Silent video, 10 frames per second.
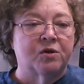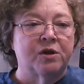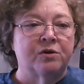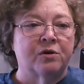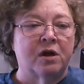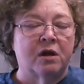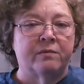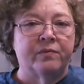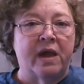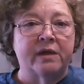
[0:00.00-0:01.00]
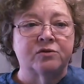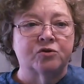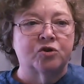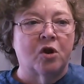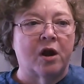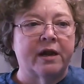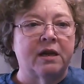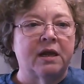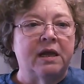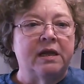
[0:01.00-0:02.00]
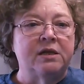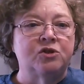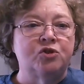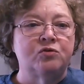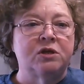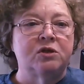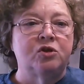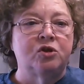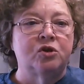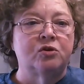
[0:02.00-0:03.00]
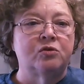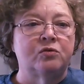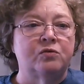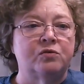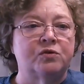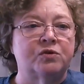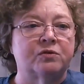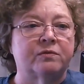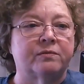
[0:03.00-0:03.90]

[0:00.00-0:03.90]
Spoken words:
your answer started, is you can use